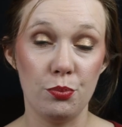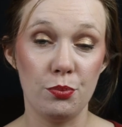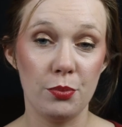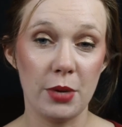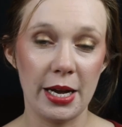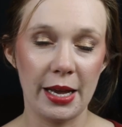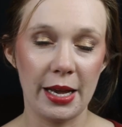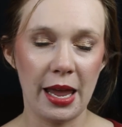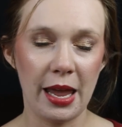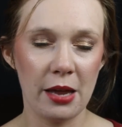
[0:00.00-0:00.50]

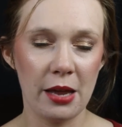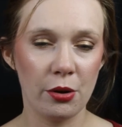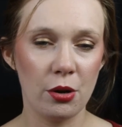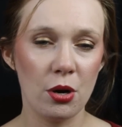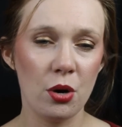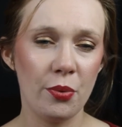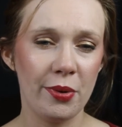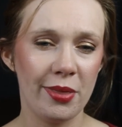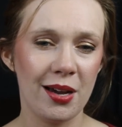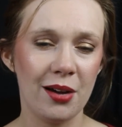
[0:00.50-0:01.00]
I can't go
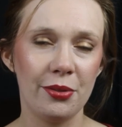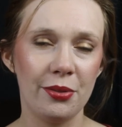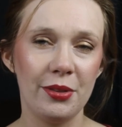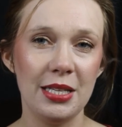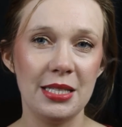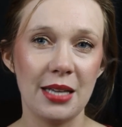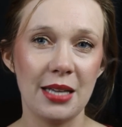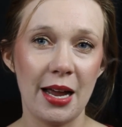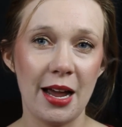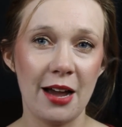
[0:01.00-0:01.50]
without
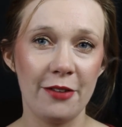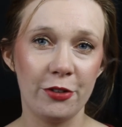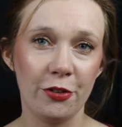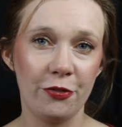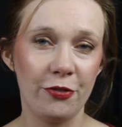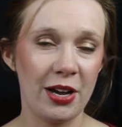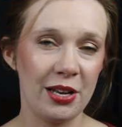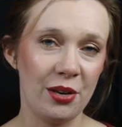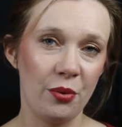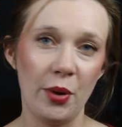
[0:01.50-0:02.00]
these. I have to
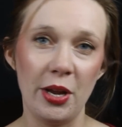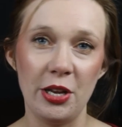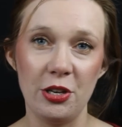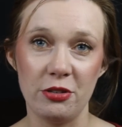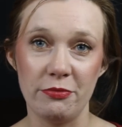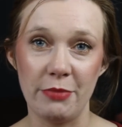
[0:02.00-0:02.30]
find a way to